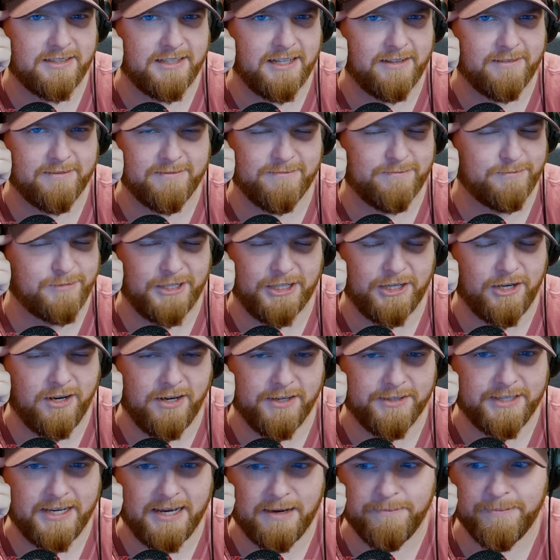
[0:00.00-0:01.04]
that we call
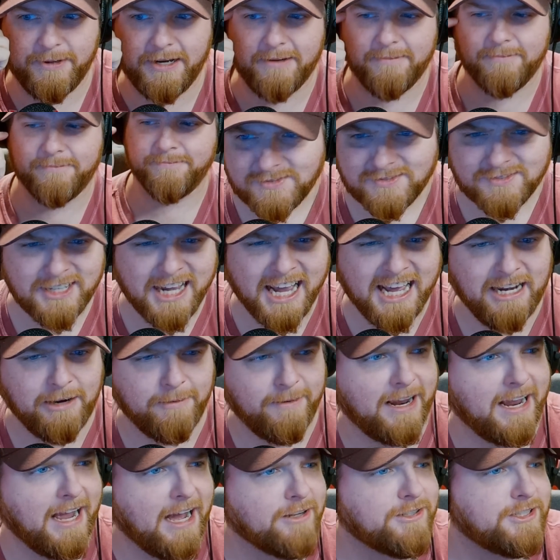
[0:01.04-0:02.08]
it that. But
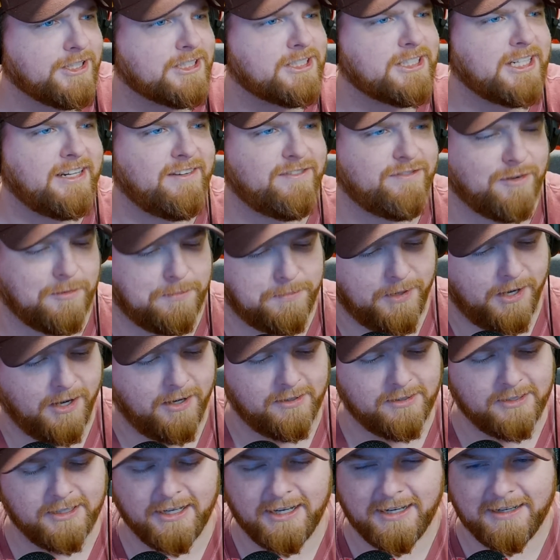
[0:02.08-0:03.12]
anyway, I'll just say
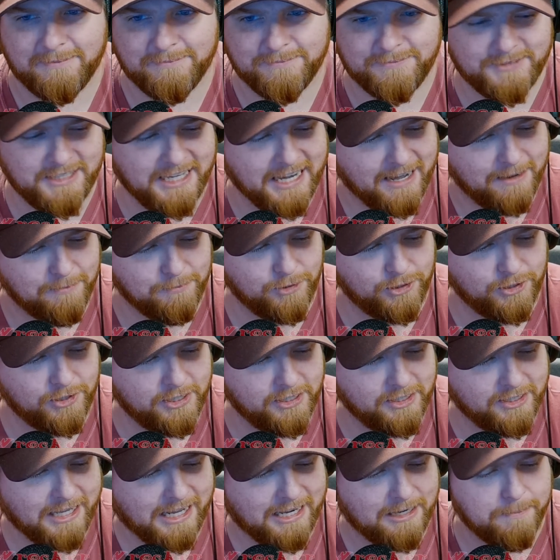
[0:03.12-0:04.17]
football. I'm learning
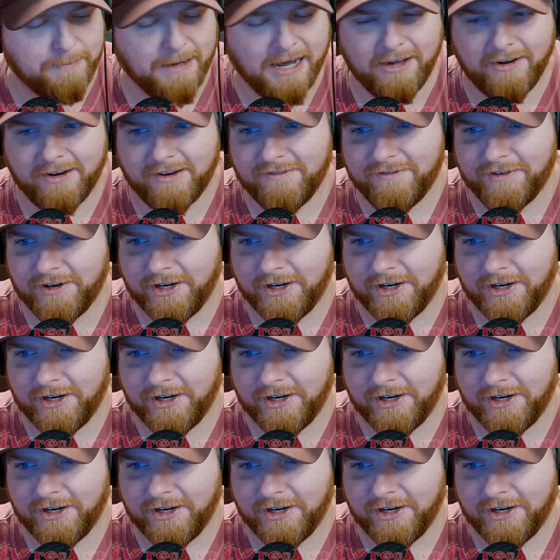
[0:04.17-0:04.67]
a lot about it.